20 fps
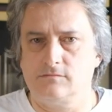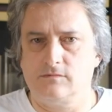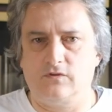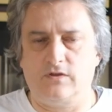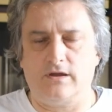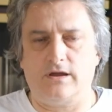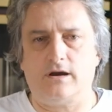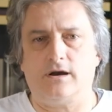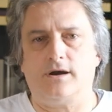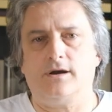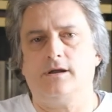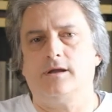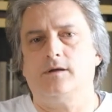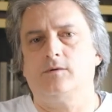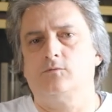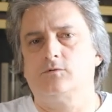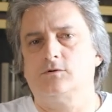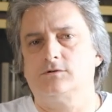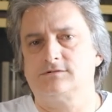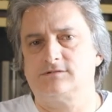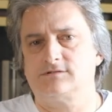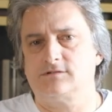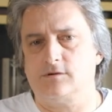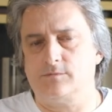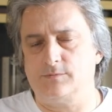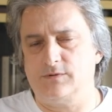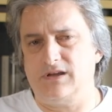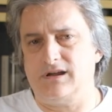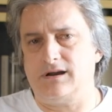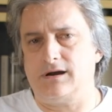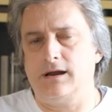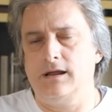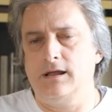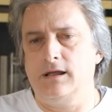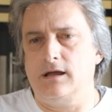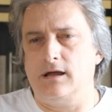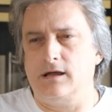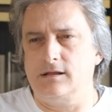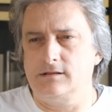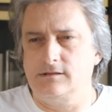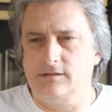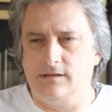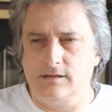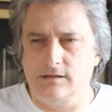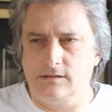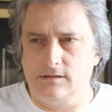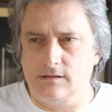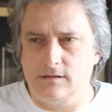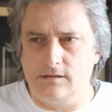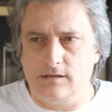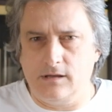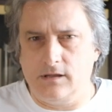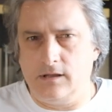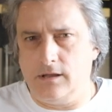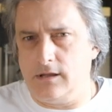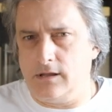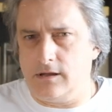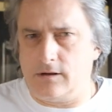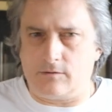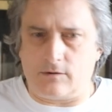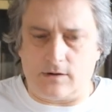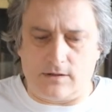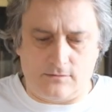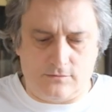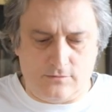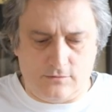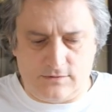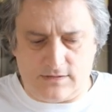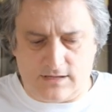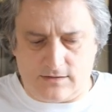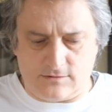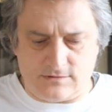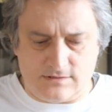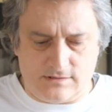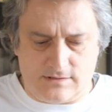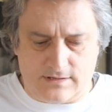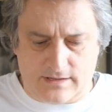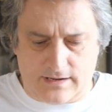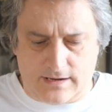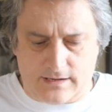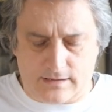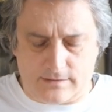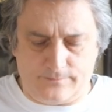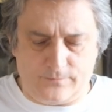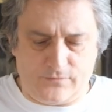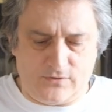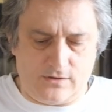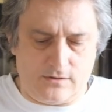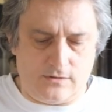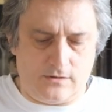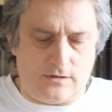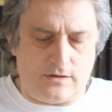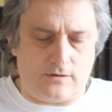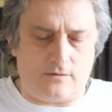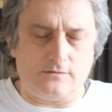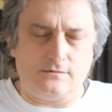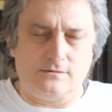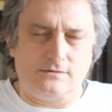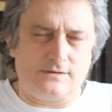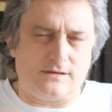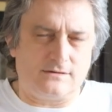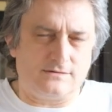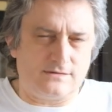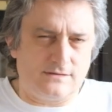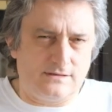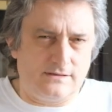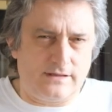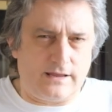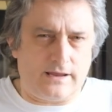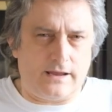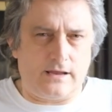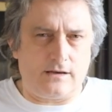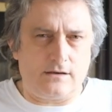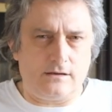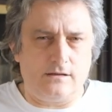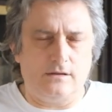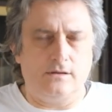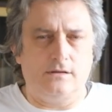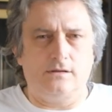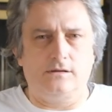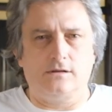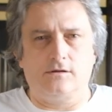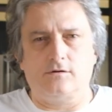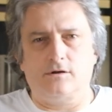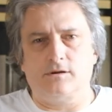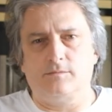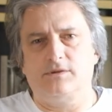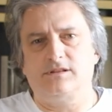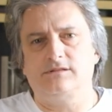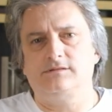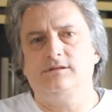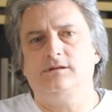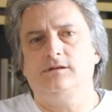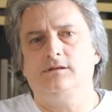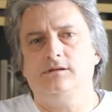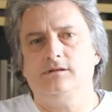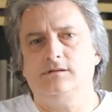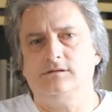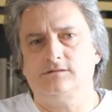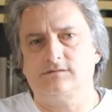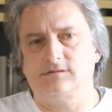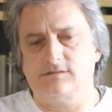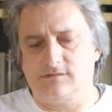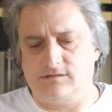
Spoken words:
there and was stopped there until around 2010. Around 2010, Nicola Baldini is the